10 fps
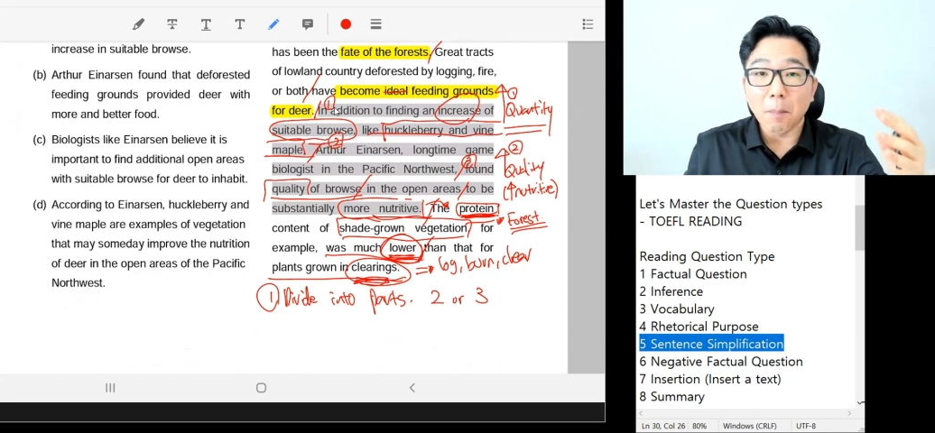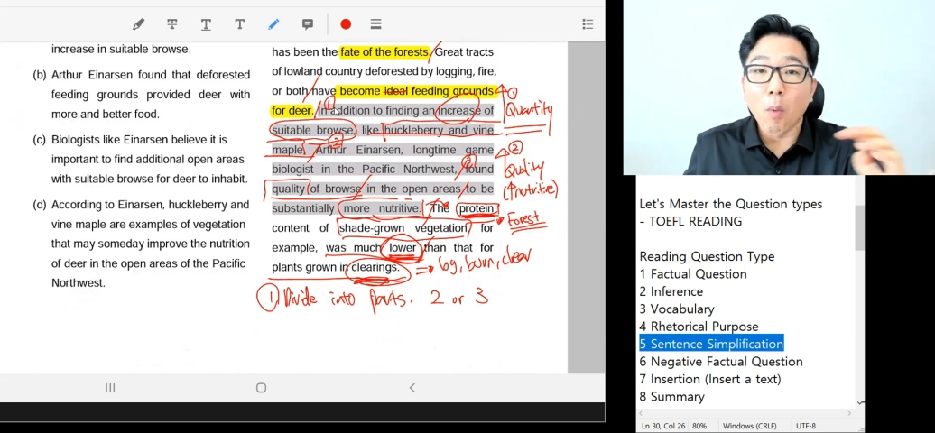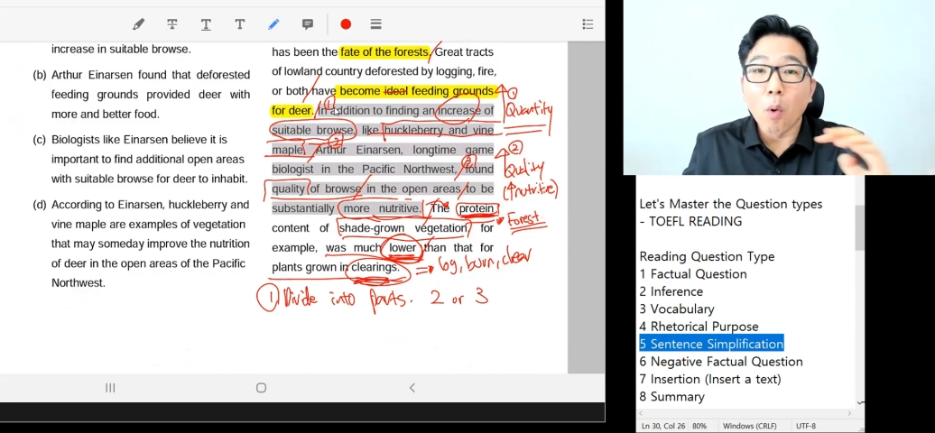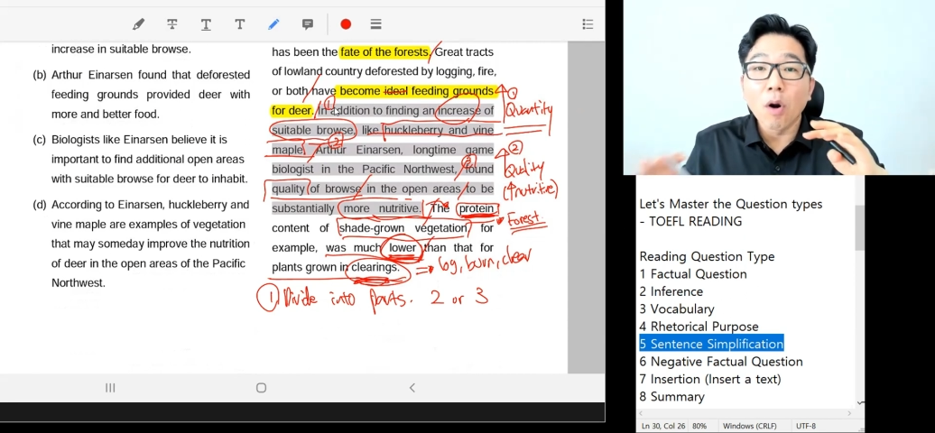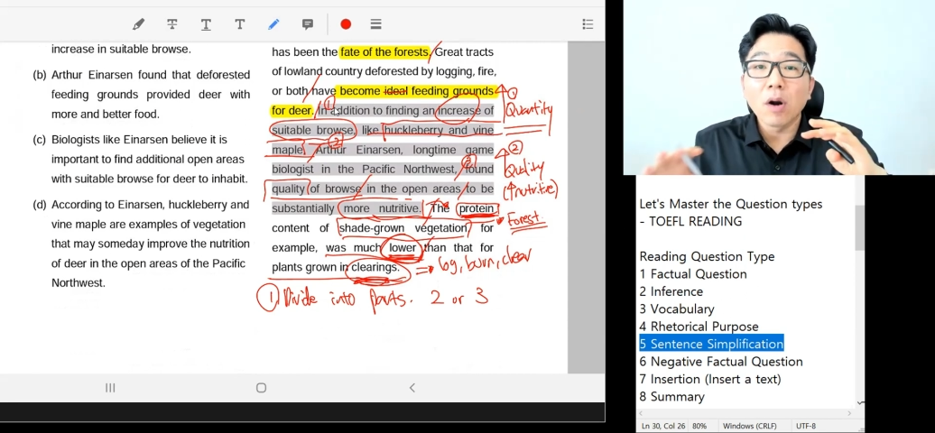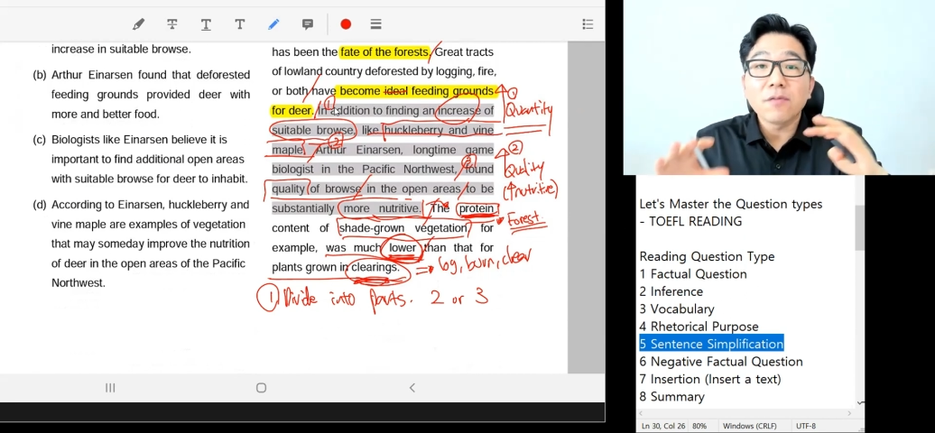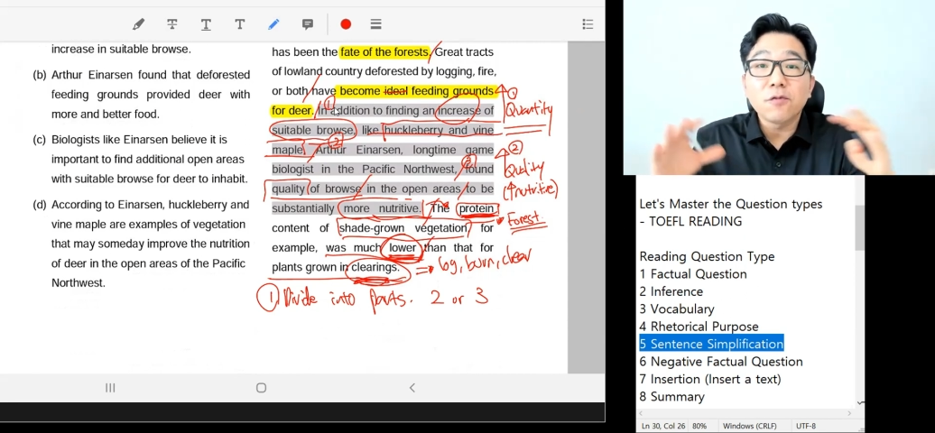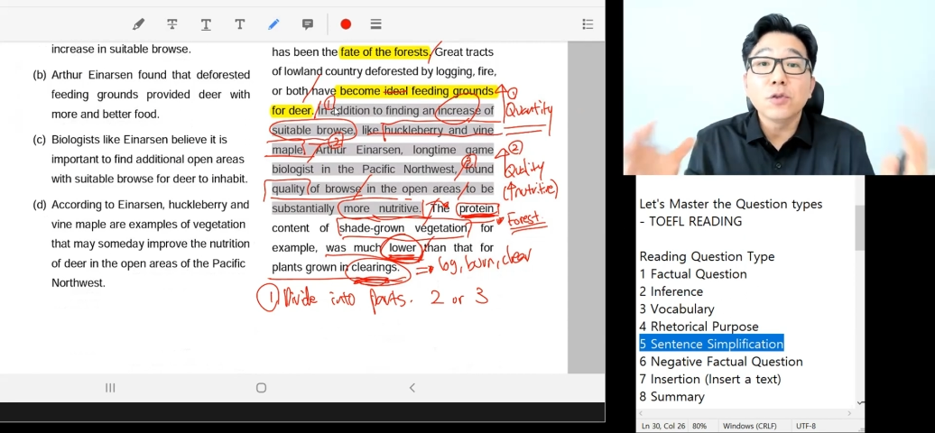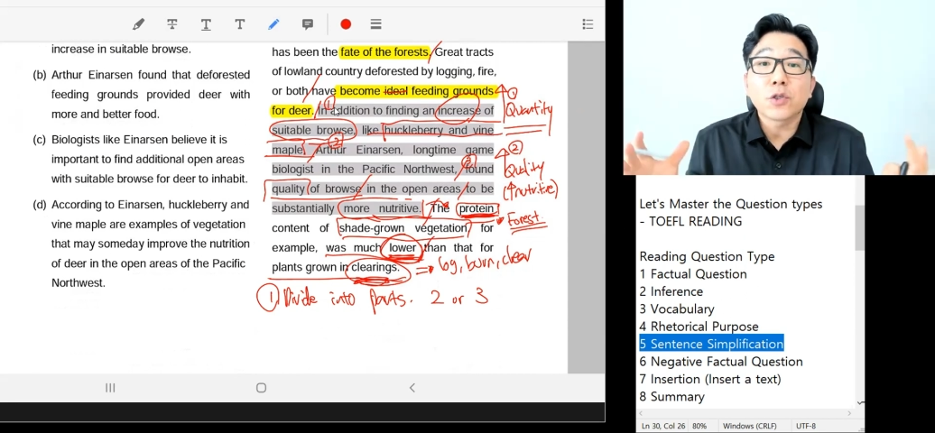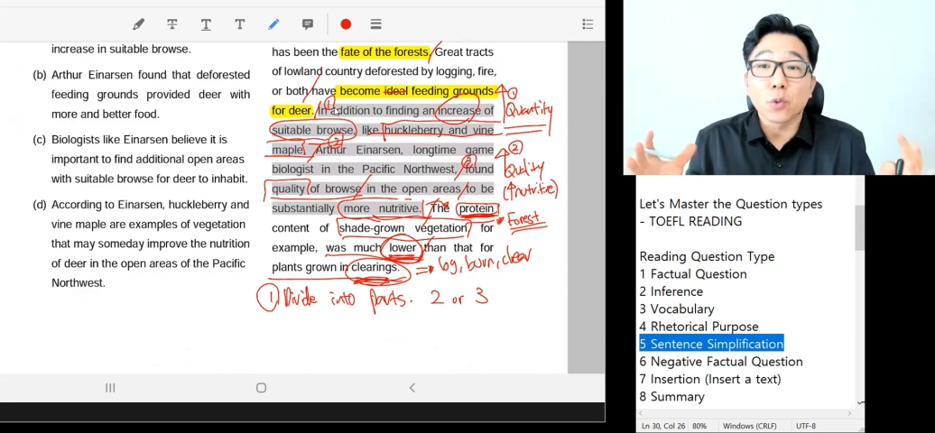more
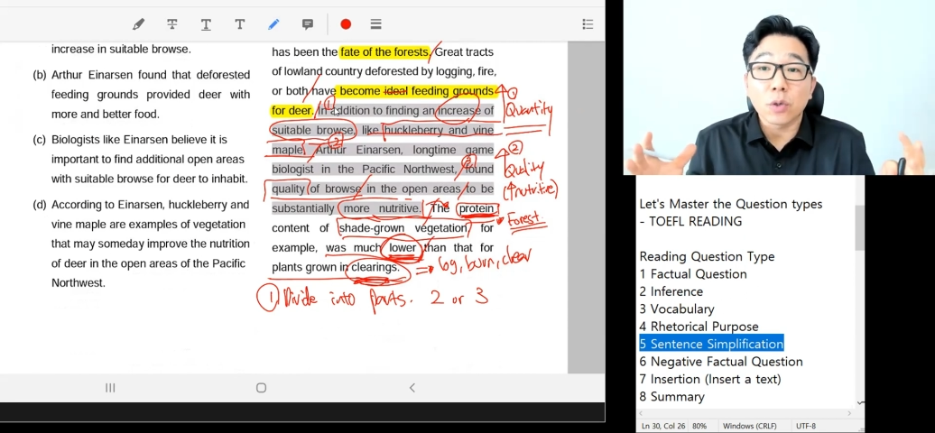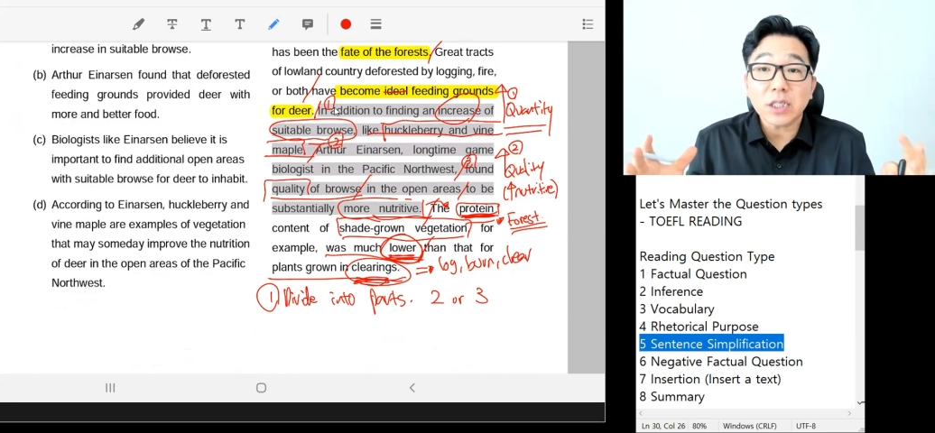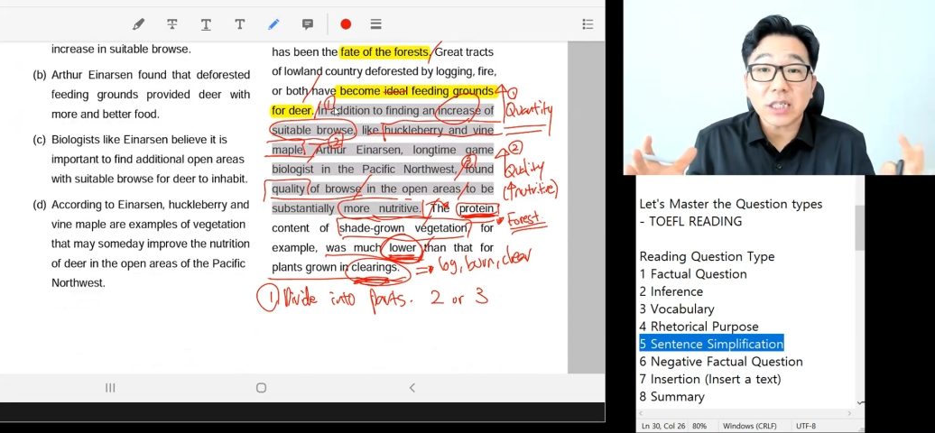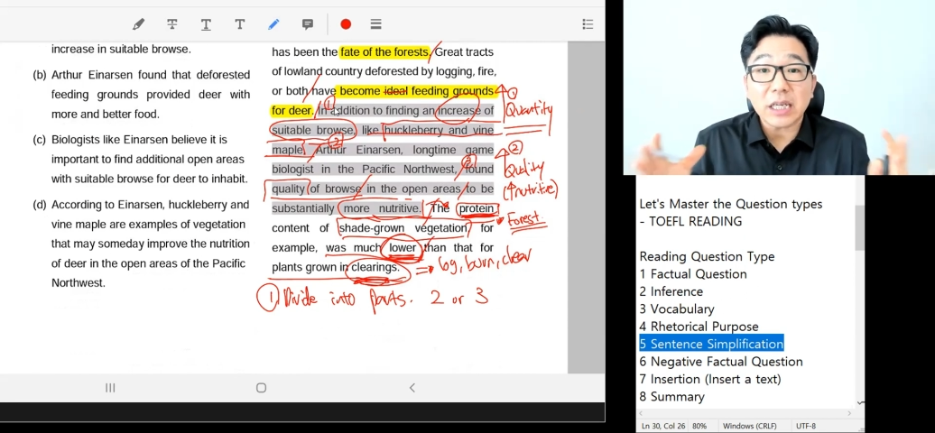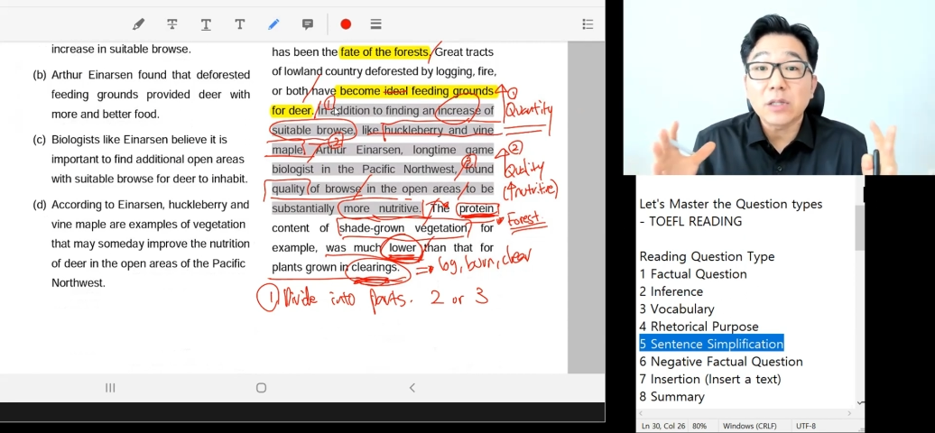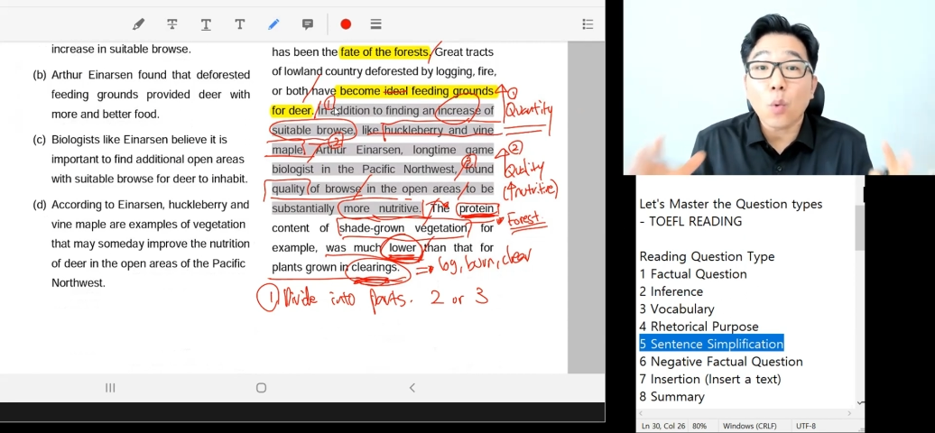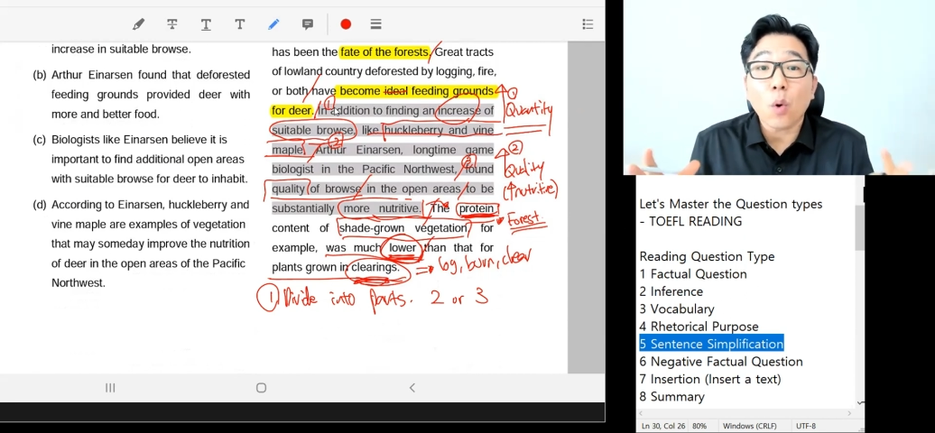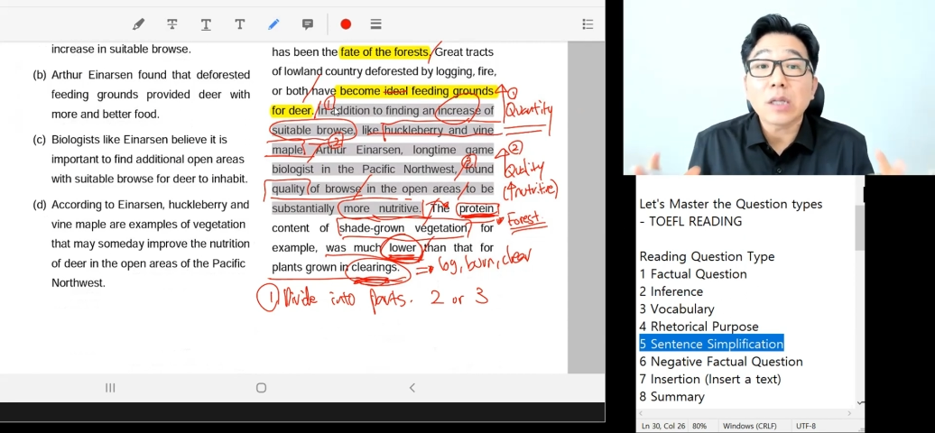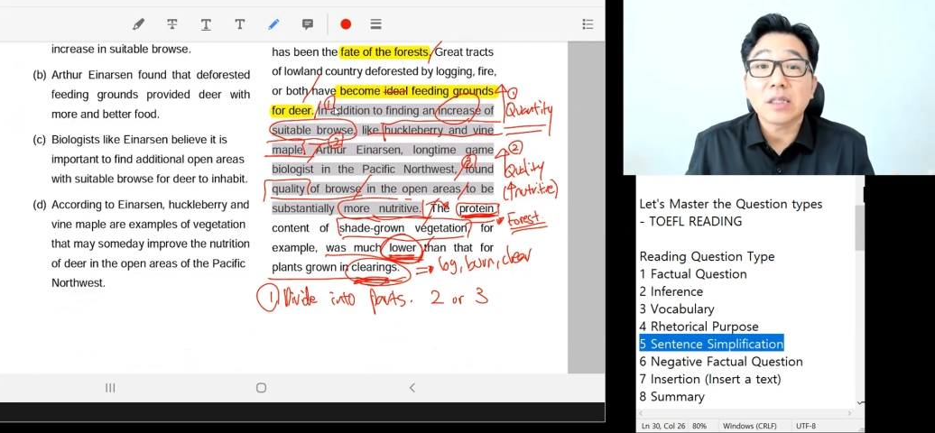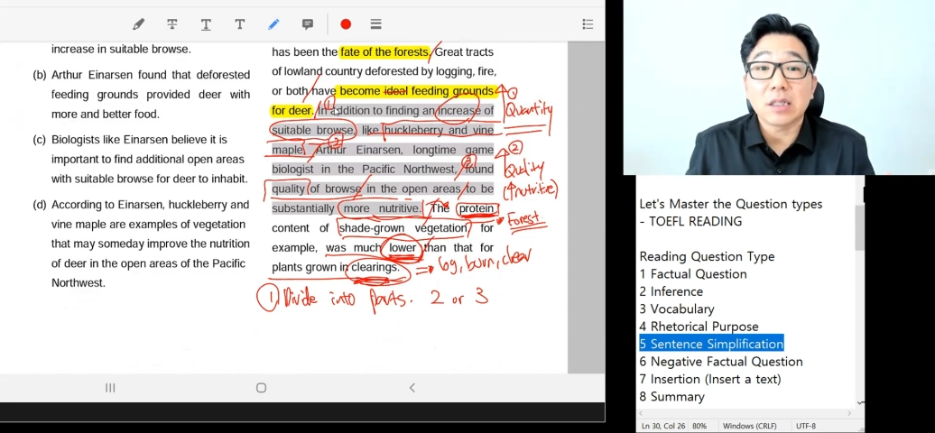food source in
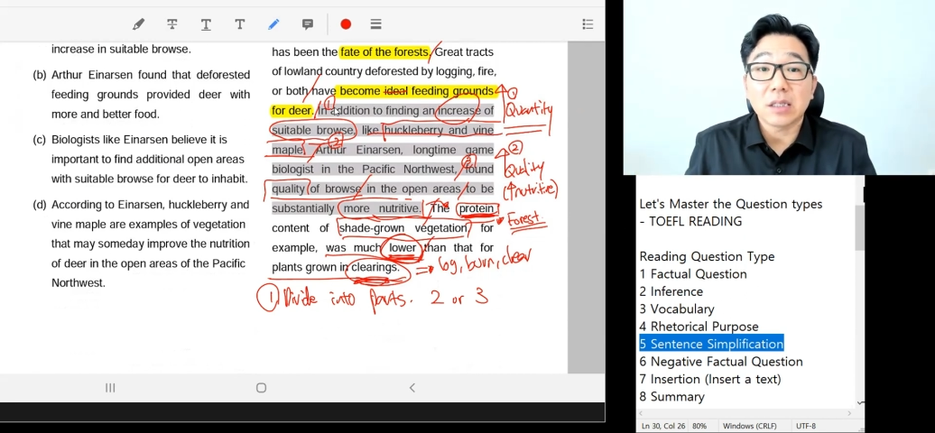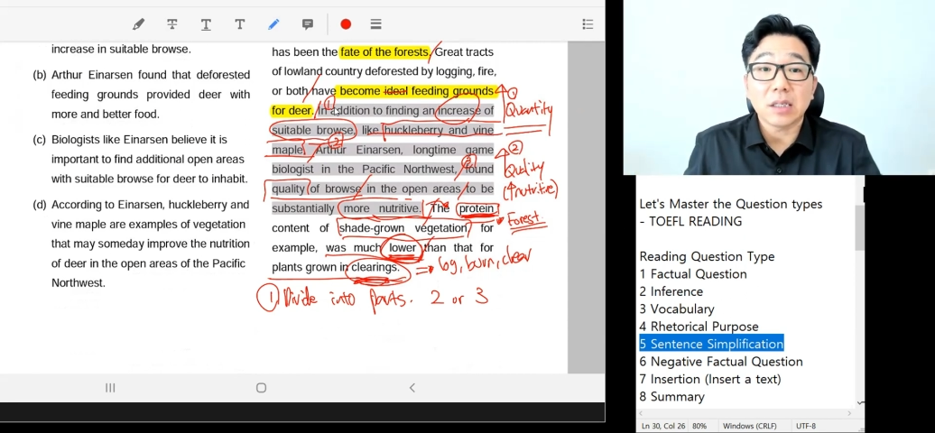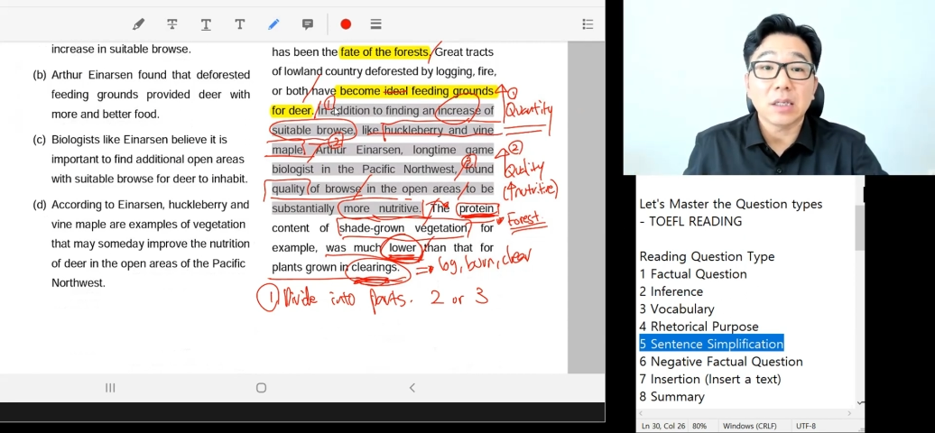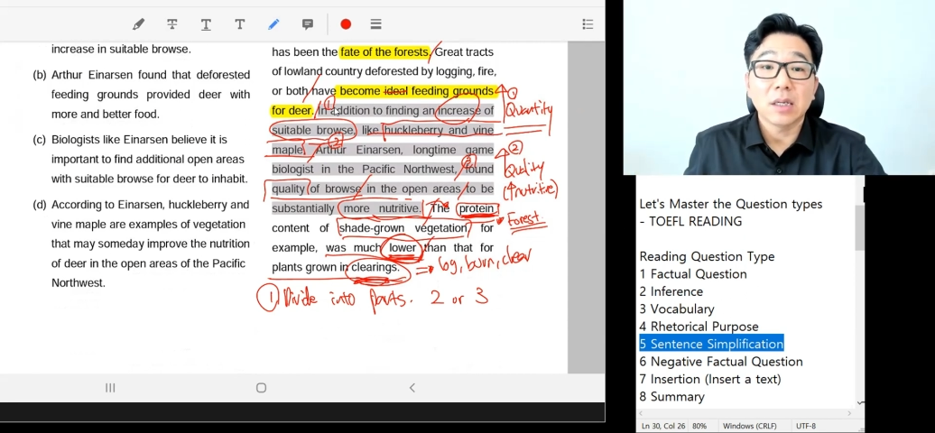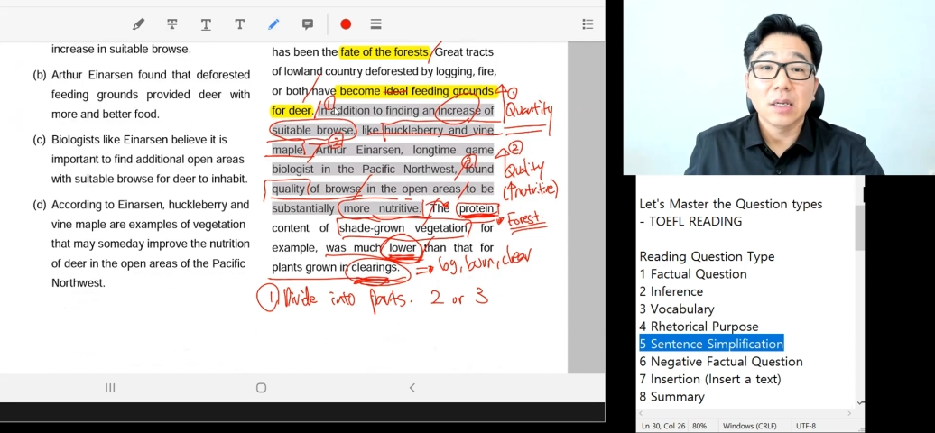quantity.